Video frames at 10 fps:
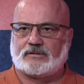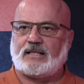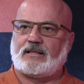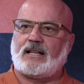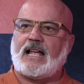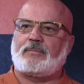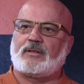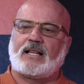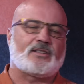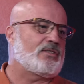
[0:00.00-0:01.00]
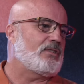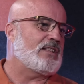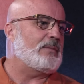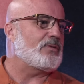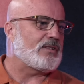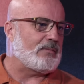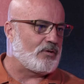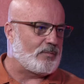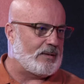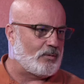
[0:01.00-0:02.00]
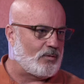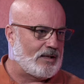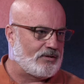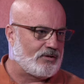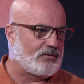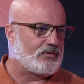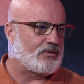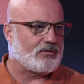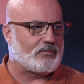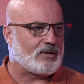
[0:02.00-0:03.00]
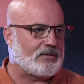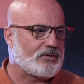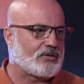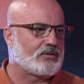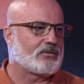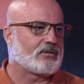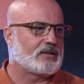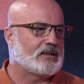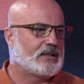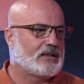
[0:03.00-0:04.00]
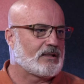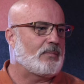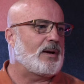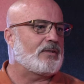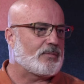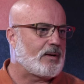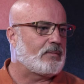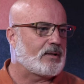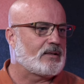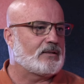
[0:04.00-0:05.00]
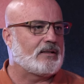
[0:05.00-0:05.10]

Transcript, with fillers: that happened last year, 10% more people went to private schools or compared to public?